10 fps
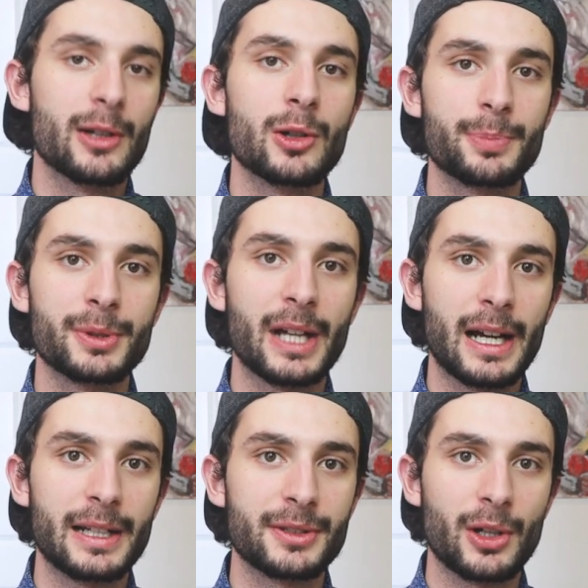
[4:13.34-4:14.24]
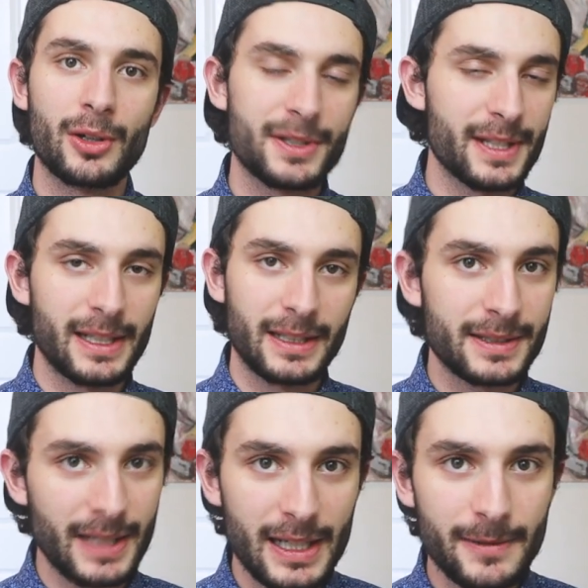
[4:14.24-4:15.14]
I hope you guys are staying
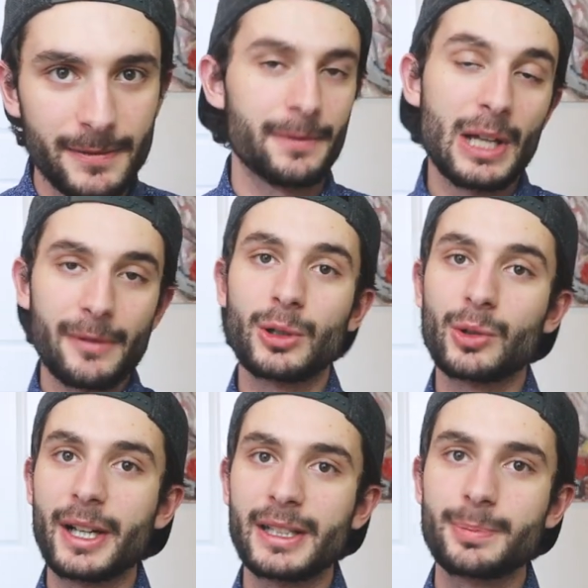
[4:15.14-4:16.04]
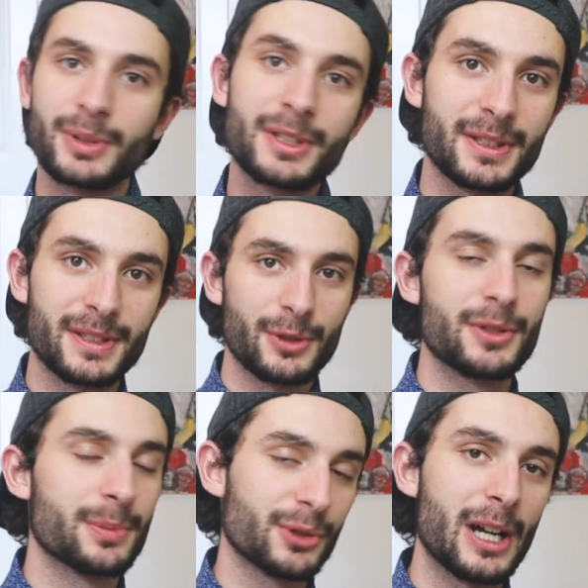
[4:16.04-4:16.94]
safe. If you haven't already, please consider
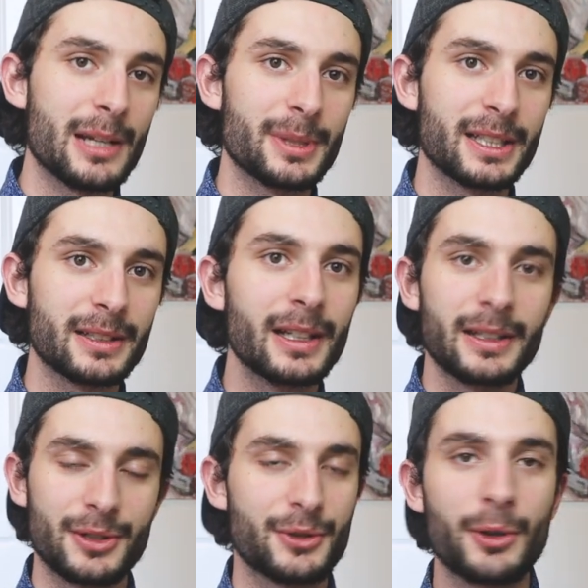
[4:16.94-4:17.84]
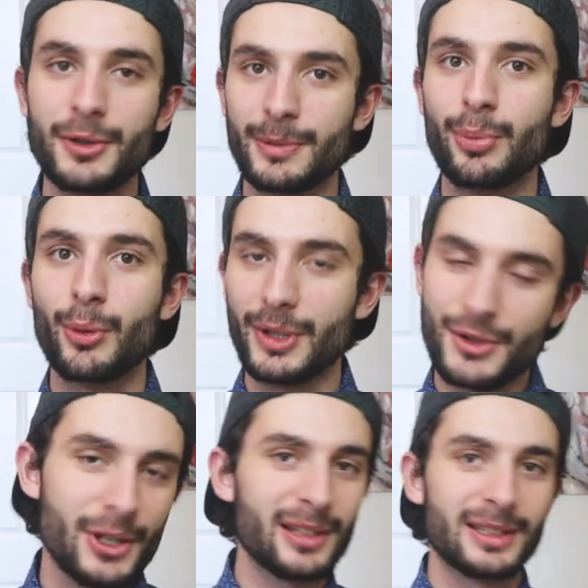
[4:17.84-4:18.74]
subscribing. To show your
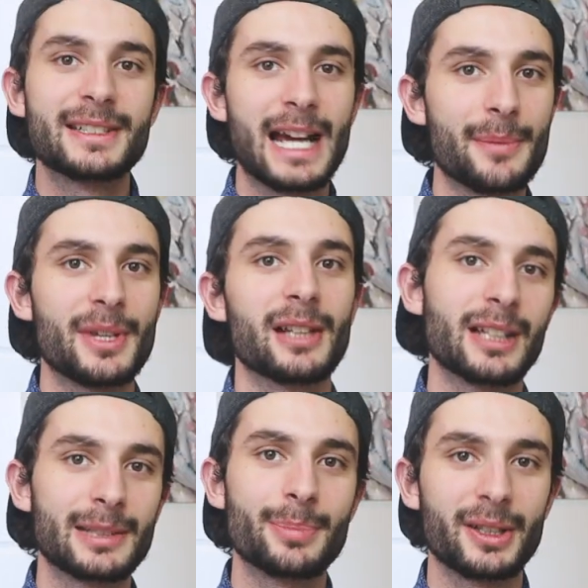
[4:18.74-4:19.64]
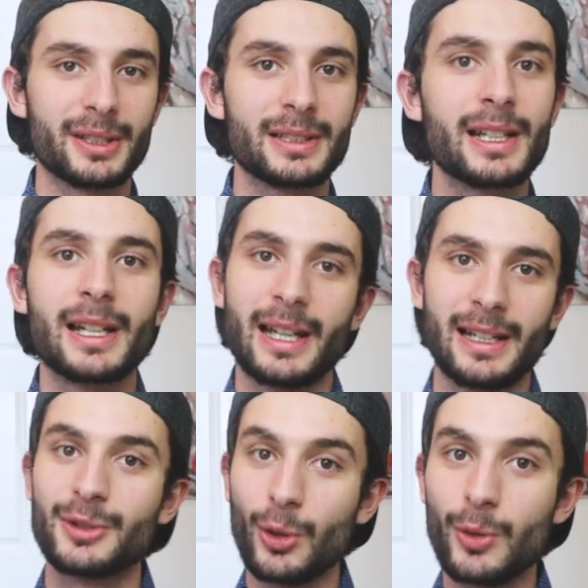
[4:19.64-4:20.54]
support, gently tap that like button, and
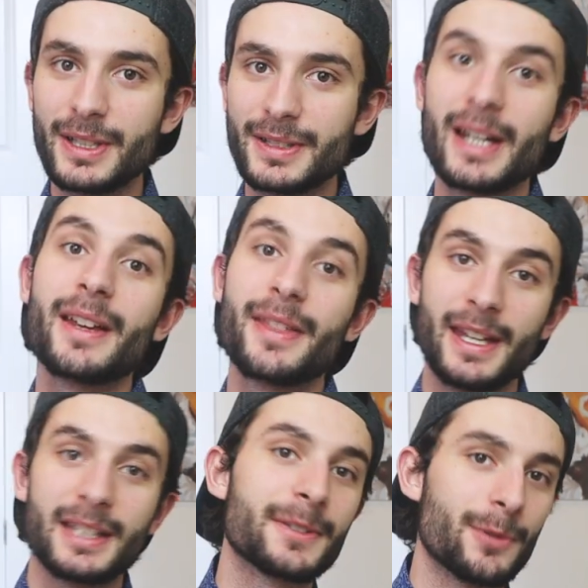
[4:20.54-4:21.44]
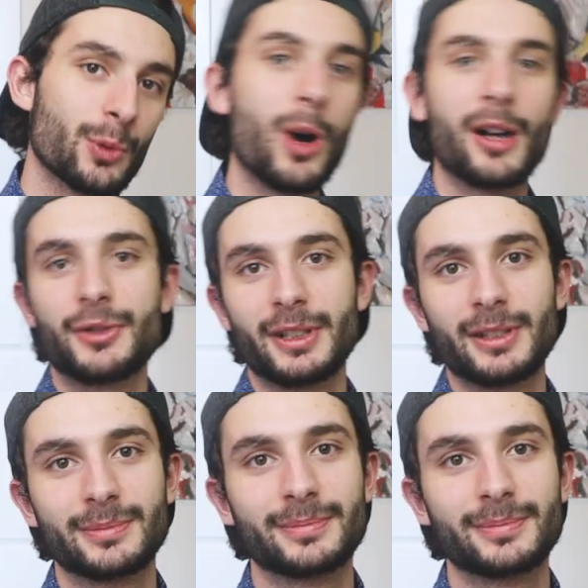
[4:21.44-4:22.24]
as always, thanks for watching.